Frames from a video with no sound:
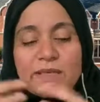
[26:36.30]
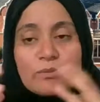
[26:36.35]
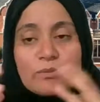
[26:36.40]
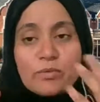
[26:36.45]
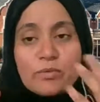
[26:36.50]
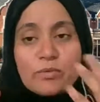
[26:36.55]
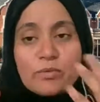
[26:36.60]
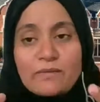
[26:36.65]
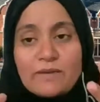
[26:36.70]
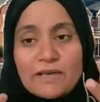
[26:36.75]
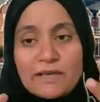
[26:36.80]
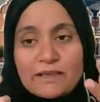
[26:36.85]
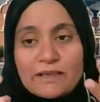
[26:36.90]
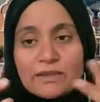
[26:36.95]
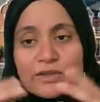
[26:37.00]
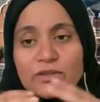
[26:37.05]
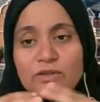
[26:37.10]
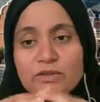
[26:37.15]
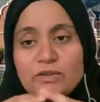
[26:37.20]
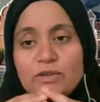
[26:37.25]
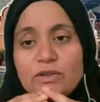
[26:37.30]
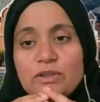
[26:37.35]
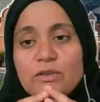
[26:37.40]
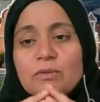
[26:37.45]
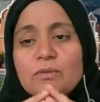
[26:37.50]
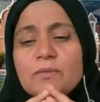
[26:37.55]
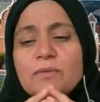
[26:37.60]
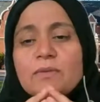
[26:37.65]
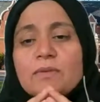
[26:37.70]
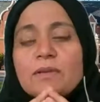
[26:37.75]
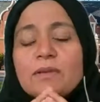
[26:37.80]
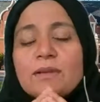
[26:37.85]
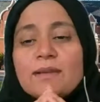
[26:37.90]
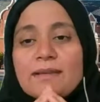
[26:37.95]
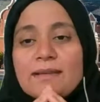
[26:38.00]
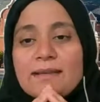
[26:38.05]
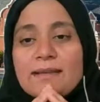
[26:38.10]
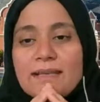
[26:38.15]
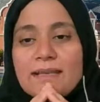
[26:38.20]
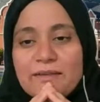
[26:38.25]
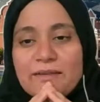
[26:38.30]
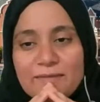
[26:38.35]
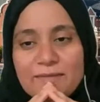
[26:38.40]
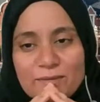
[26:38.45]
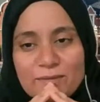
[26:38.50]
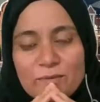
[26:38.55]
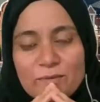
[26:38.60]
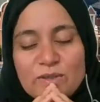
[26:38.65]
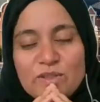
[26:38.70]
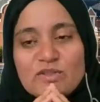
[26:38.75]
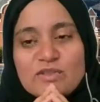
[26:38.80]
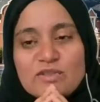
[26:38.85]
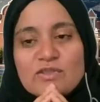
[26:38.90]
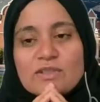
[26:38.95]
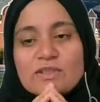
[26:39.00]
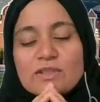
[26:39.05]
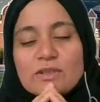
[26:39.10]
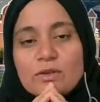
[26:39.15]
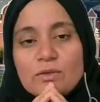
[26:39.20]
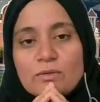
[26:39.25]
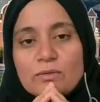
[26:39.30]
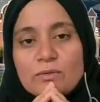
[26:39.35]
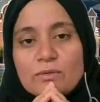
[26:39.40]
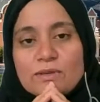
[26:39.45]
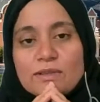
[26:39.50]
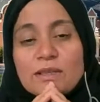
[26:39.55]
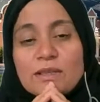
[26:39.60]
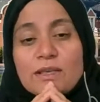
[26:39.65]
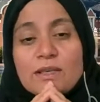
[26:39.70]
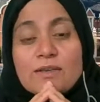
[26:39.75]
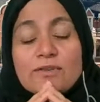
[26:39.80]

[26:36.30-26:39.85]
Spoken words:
provided to you, if it reaches its goals.